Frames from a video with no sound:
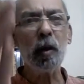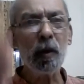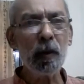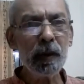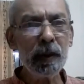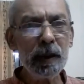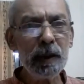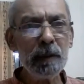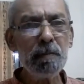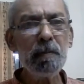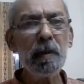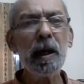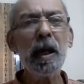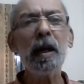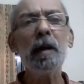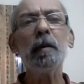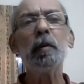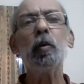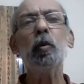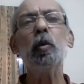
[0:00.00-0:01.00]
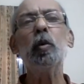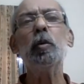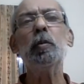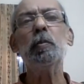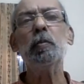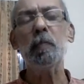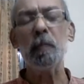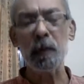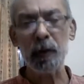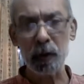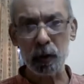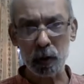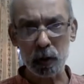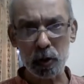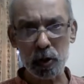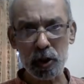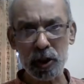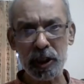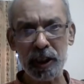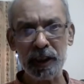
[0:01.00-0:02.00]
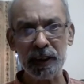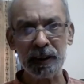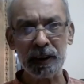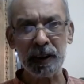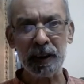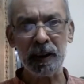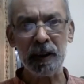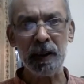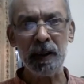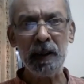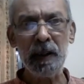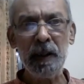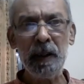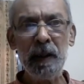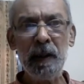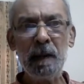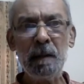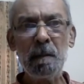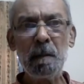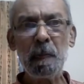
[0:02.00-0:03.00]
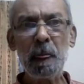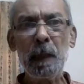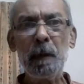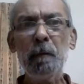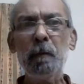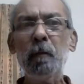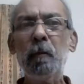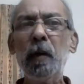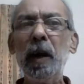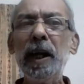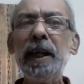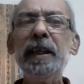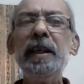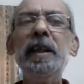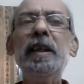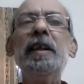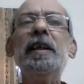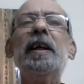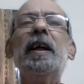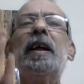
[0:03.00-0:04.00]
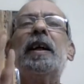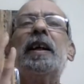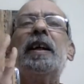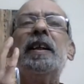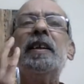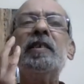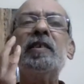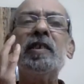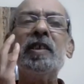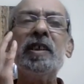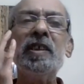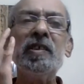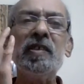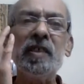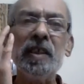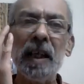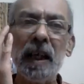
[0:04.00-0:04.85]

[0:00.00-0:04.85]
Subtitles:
on the Kurukshetra, fighting against his